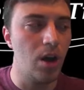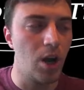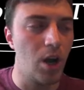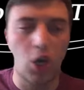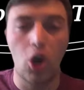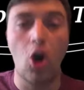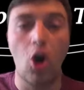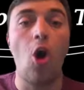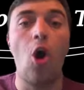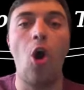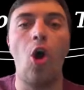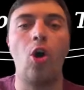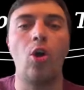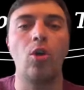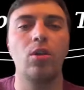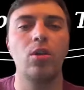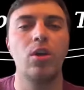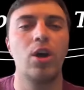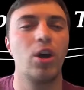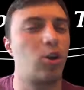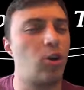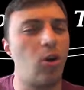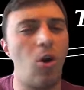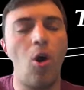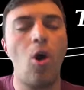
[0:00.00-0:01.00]
a
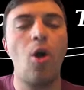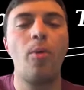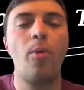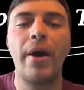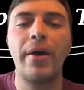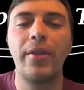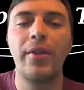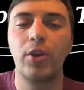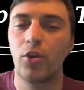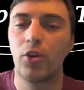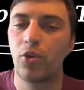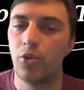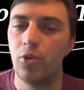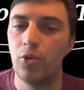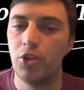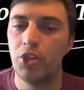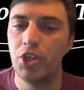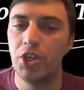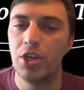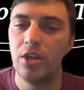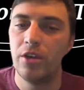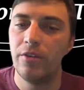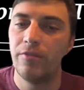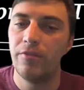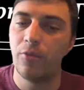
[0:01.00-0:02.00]
call by the crew
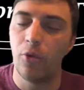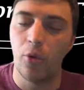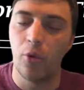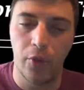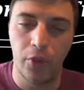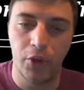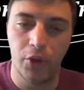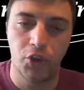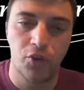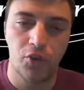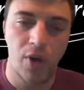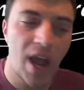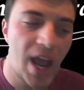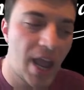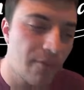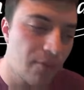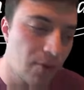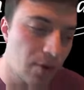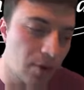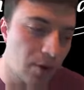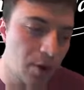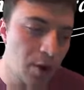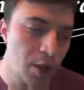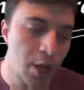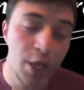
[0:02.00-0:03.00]
chief or the
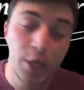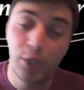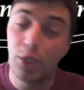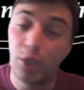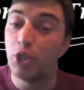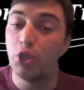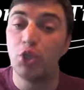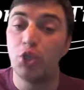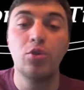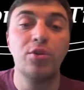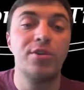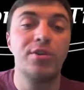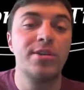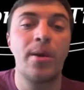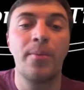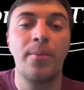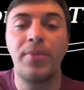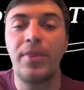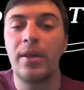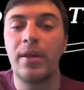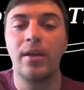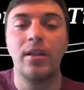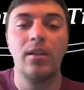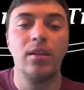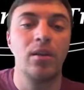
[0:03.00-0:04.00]
driver to do
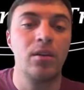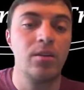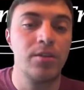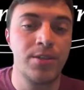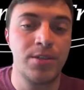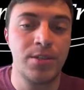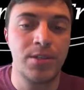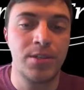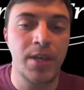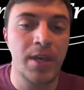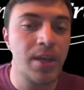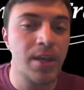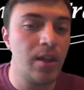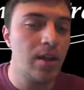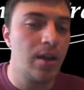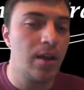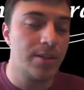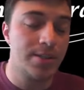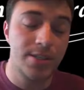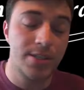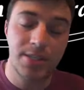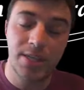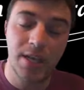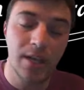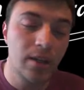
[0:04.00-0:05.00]
something a little
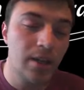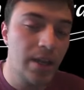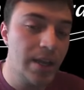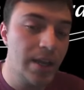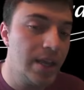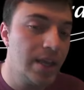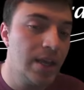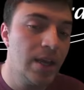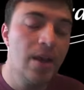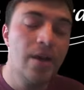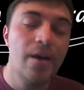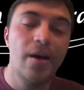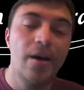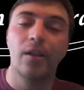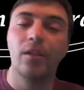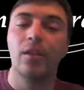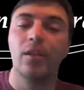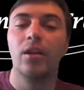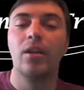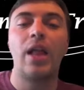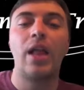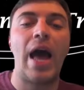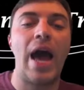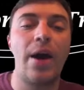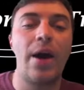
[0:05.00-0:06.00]
silly, a
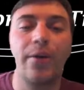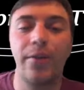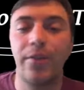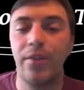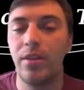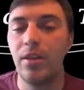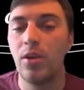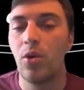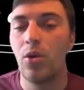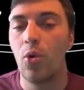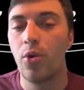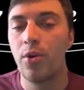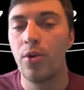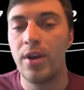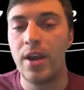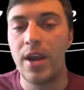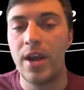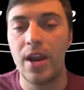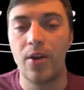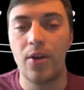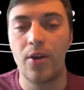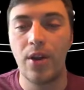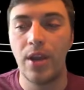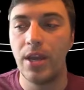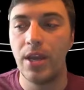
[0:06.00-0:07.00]
little out of the
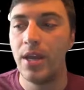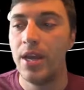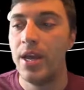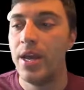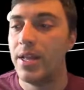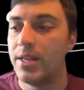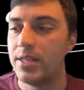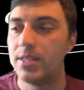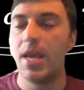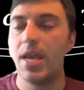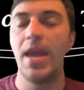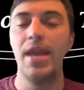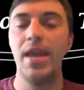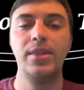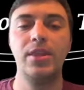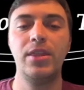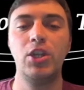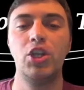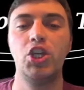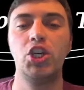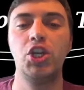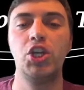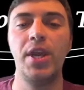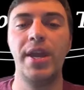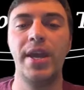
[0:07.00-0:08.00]
ordinary, take the
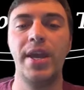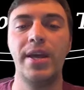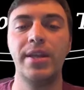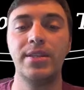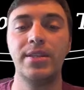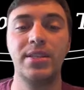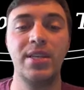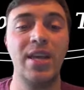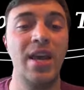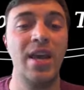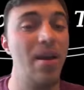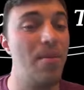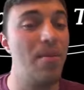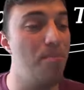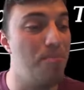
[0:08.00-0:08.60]
chance.